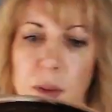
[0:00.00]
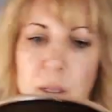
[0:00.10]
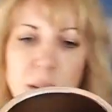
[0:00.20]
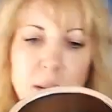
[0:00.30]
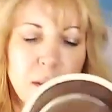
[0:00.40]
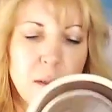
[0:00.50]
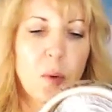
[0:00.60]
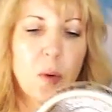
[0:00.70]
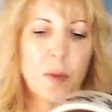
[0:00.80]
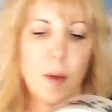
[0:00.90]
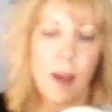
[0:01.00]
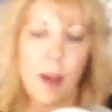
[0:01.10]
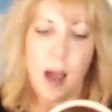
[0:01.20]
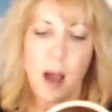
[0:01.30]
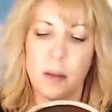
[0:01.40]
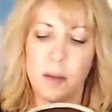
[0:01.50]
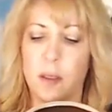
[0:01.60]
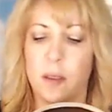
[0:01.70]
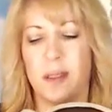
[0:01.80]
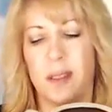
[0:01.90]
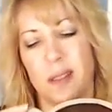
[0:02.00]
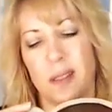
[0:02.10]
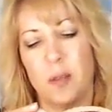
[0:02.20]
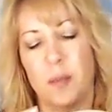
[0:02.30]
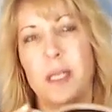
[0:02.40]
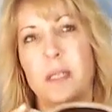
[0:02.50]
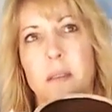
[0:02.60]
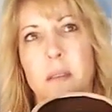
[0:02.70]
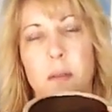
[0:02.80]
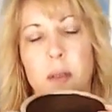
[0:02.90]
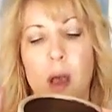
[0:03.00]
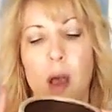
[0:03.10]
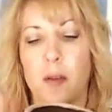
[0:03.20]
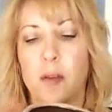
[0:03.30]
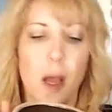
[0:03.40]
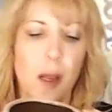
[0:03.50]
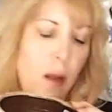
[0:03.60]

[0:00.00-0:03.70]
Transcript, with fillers: this is worth about, this little piece is, there's not a